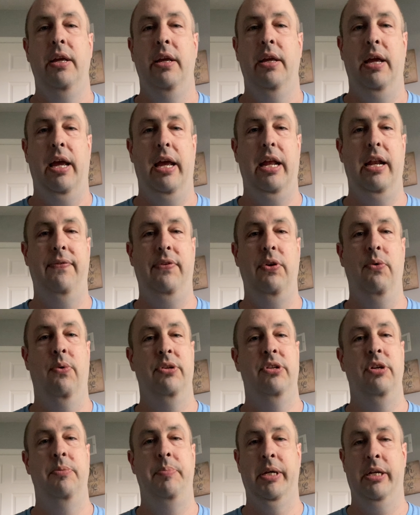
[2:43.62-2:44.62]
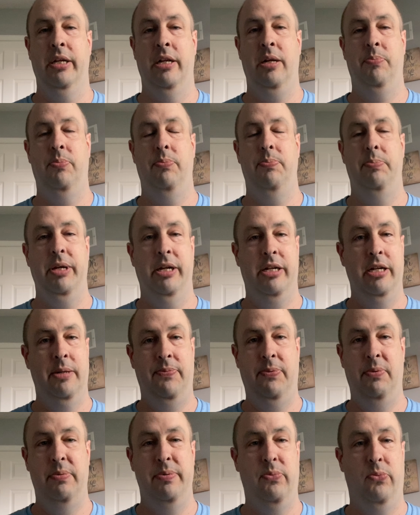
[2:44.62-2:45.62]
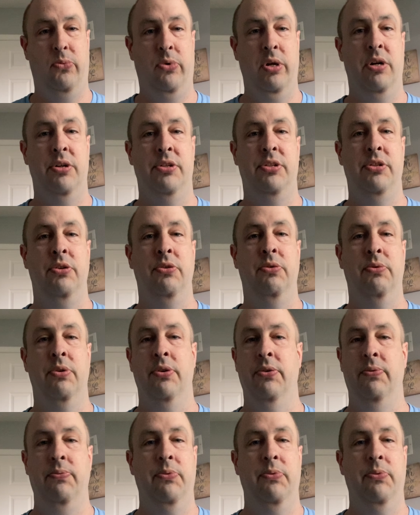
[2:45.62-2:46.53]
And if you want to pick up one or two or